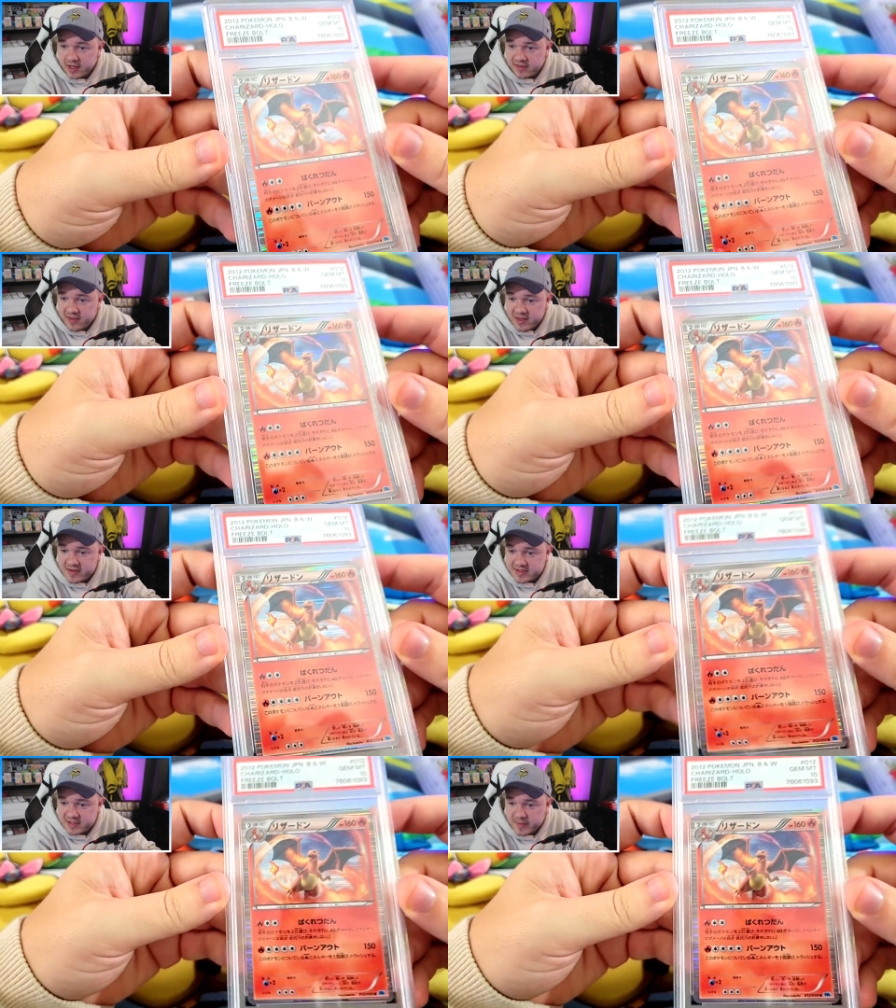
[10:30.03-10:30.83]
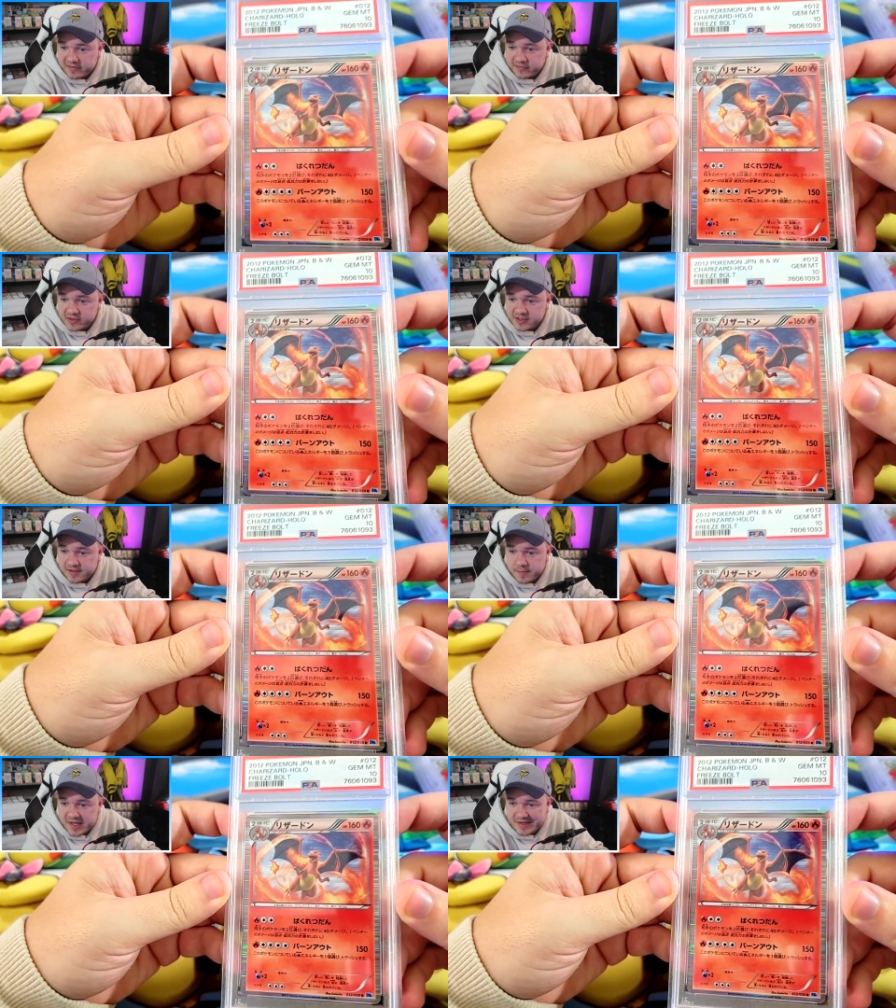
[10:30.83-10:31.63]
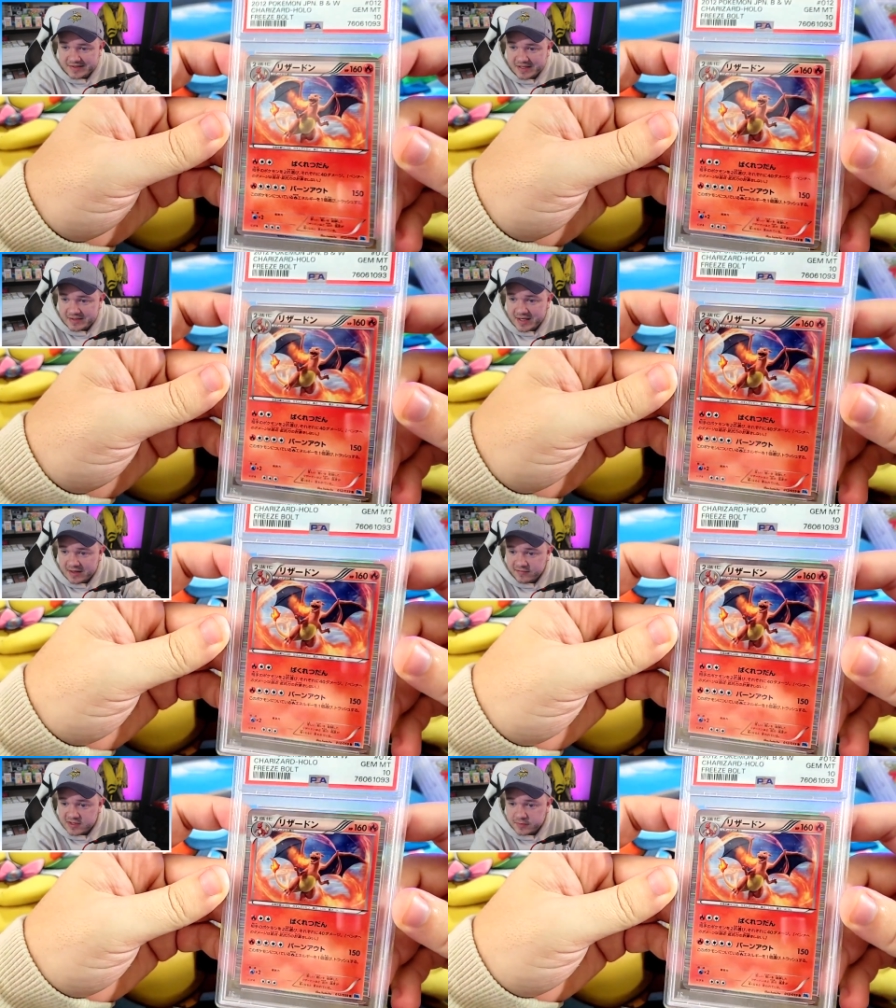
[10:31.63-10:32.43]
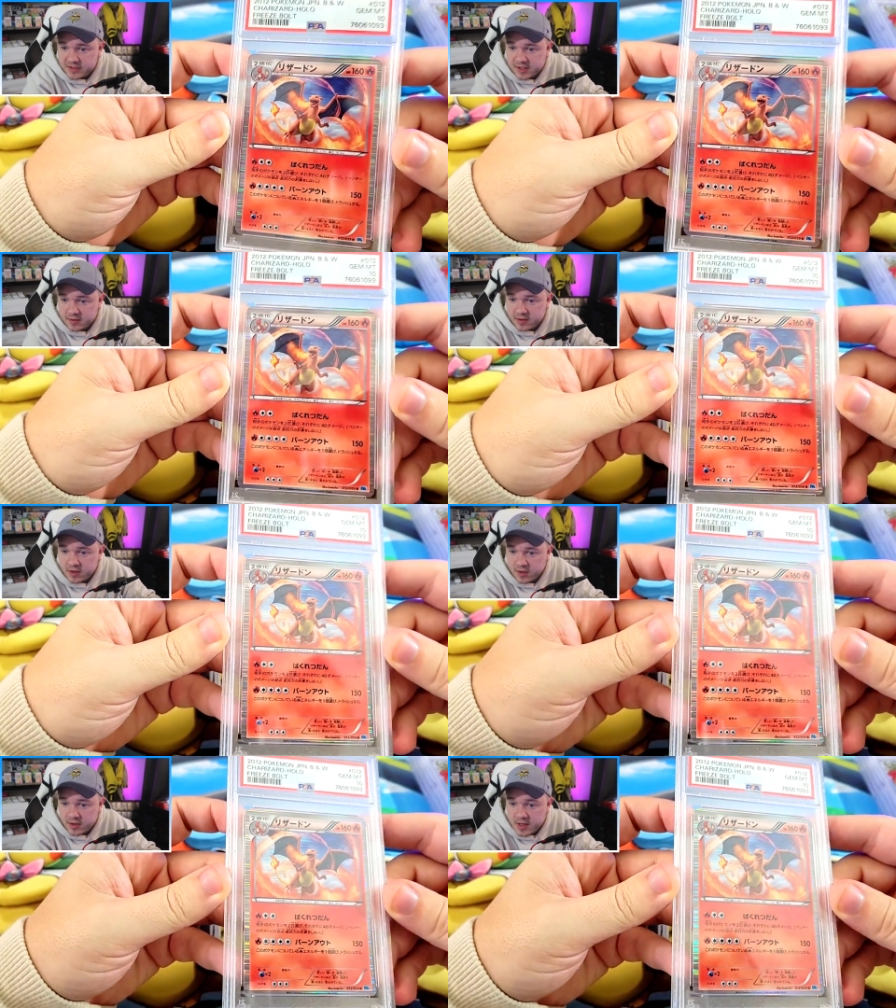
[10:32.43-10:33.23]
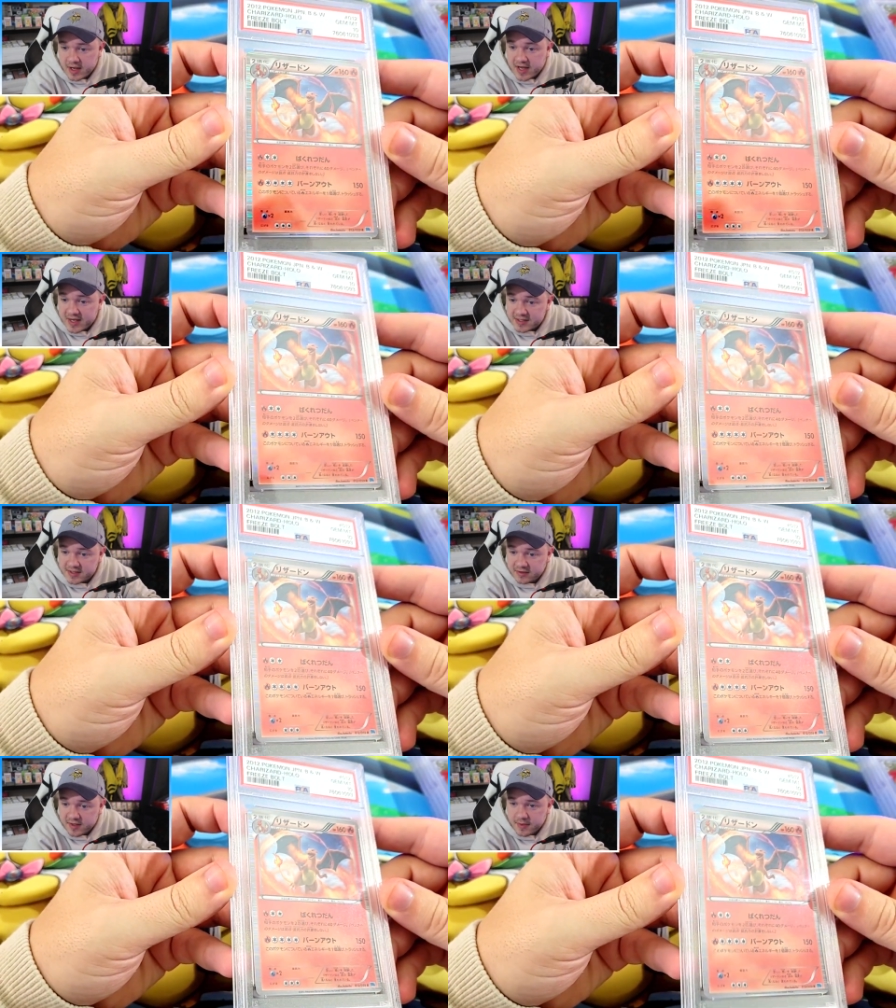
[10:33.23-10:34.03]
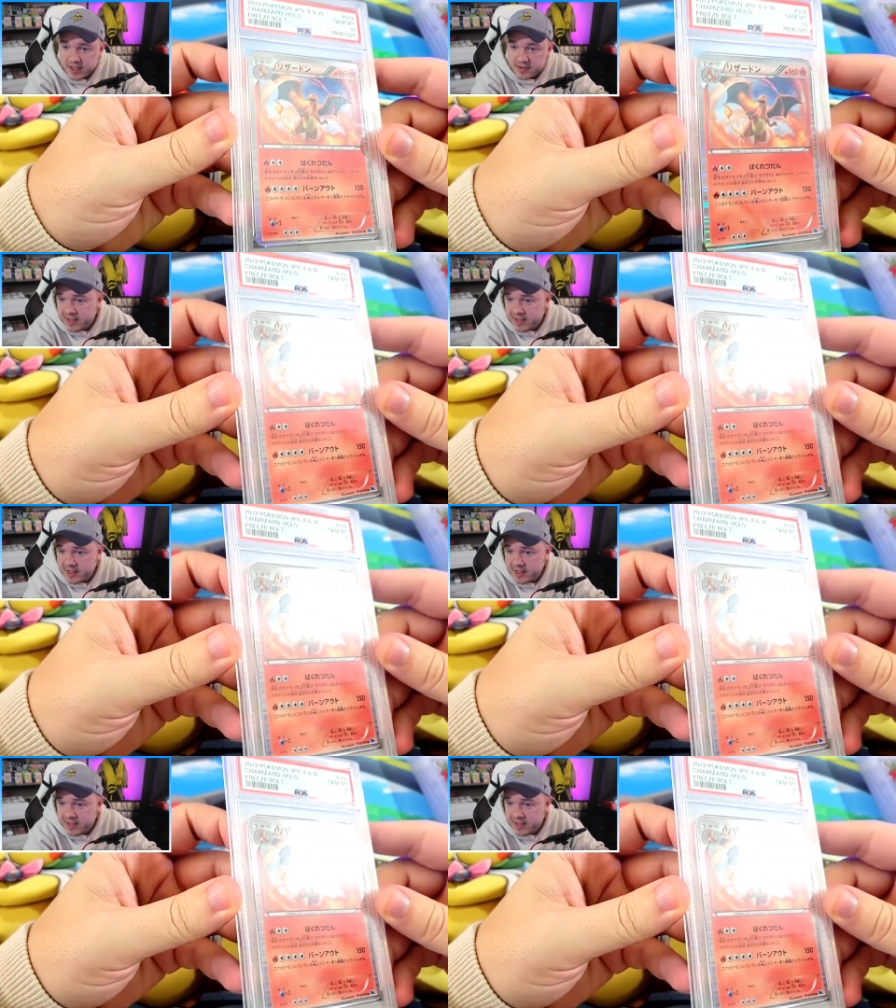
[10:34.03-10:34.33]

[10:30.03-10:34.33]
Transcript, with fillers: I think this is my first PSA 10 of this particular card, and it's unlimited.